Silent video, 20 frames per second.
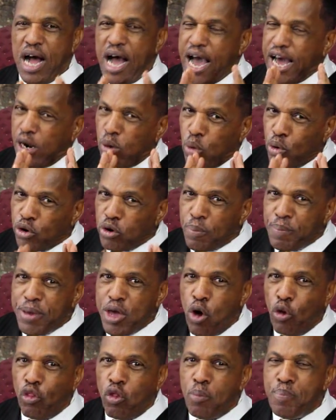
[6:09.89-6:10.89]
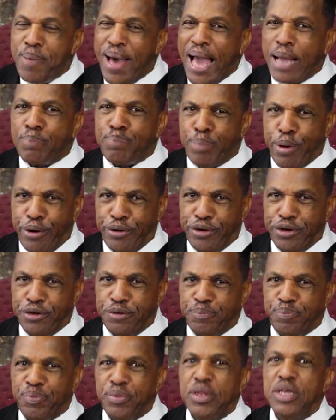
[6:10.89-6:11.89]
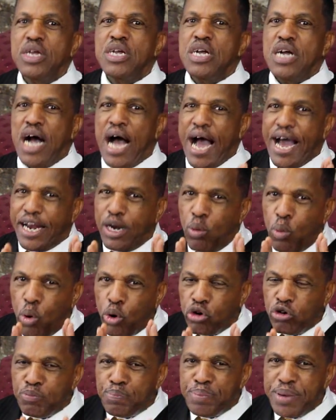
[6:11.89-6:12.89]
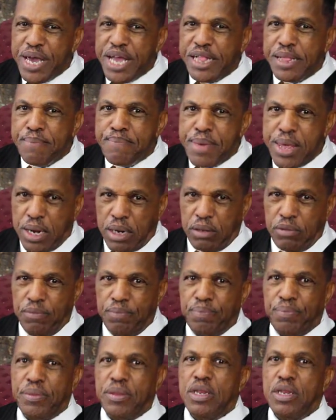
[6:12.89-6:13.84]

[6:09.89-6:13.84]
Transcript: I don't want to be on the back burner. I don't want to be in the middle.